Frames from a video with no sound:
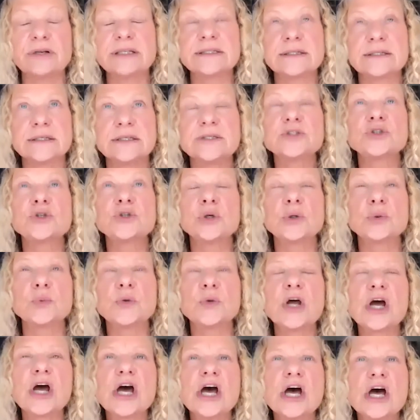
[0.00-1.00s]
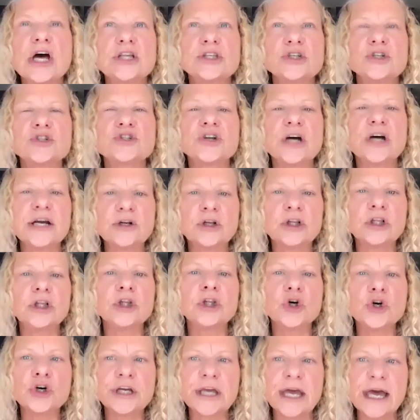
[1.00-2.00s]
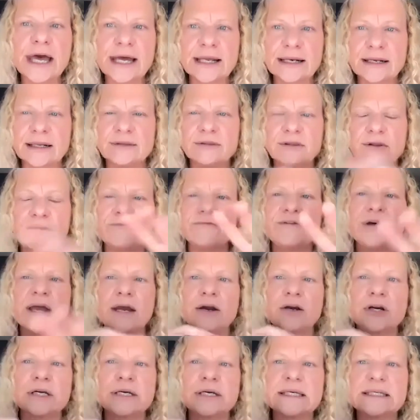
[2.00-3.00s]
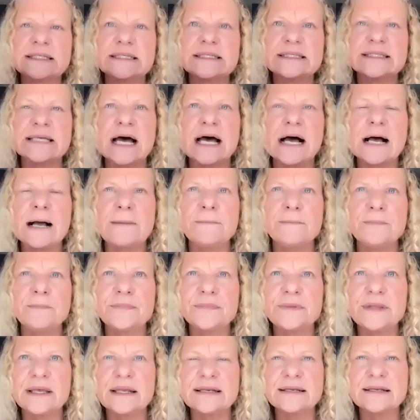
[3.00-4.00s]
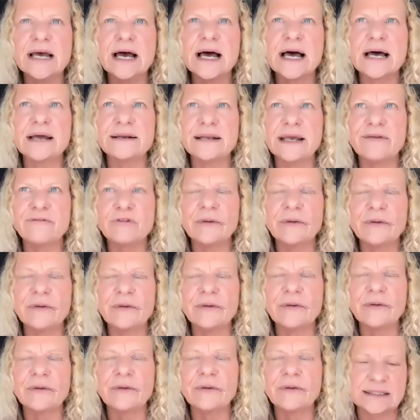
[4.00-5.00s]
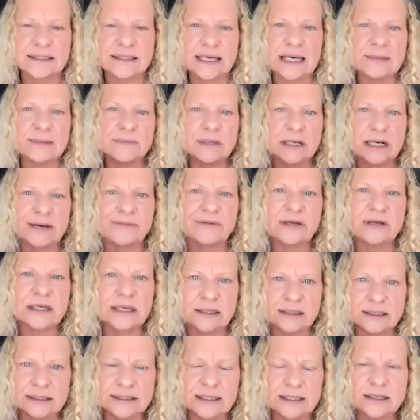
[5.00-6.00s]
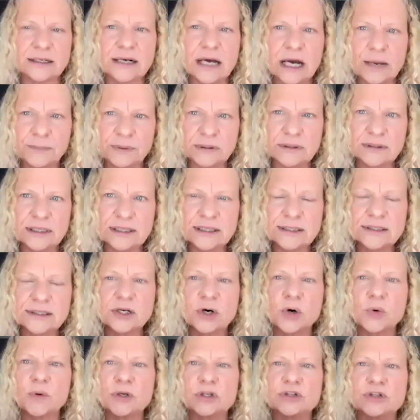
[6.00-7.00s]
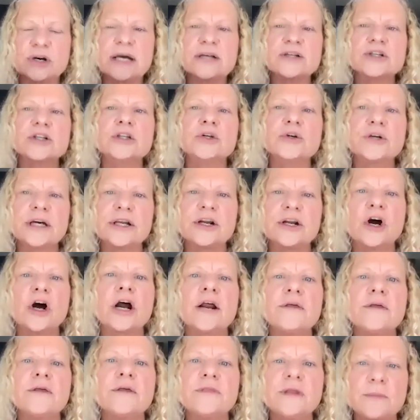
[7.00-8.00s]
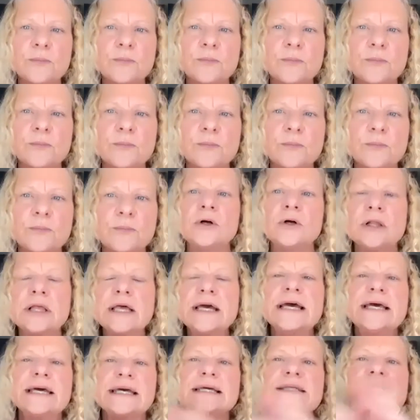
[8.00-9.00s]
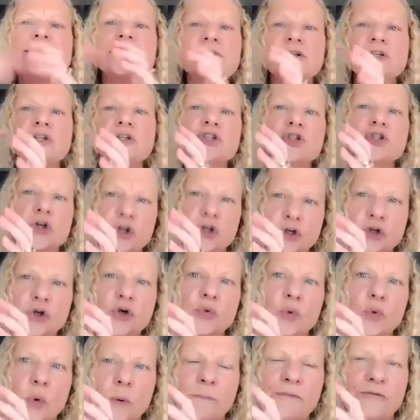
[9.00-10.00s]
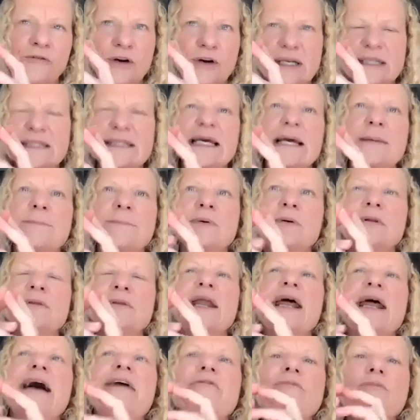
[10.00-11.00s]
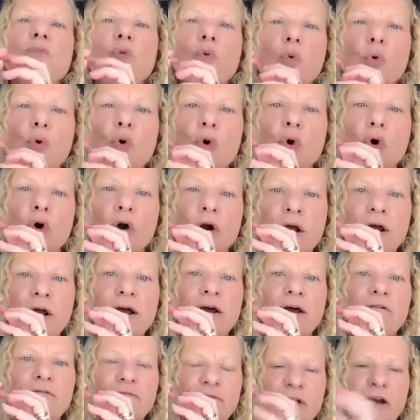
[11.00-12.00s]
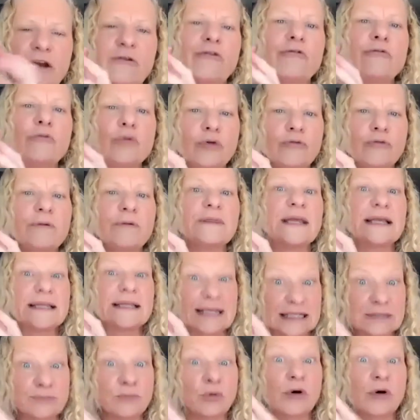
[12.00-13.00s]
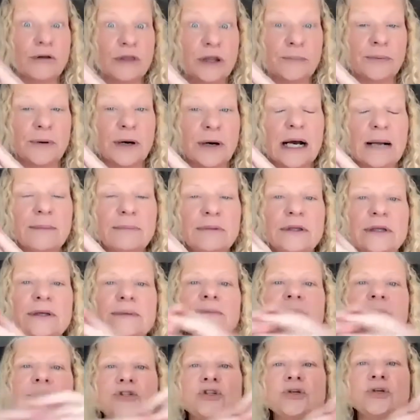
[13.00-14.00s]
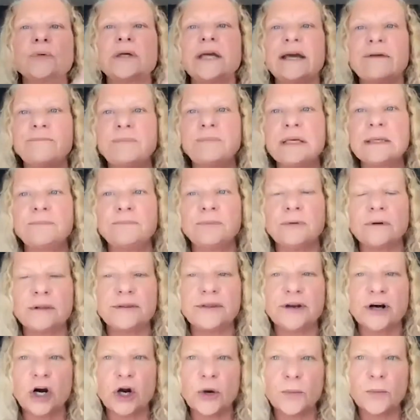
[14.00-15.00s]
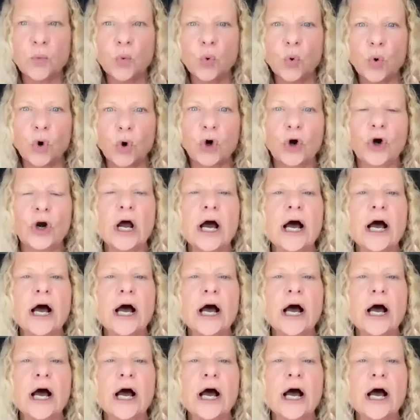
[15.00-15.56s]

soon to try to look at the various, that not everybody is the same that have Achilles tendinopathy. So we're trying to look at, are there more people, is there a certain group, for example, that have more fear of movement, that's more of their problem? Do we have people that are more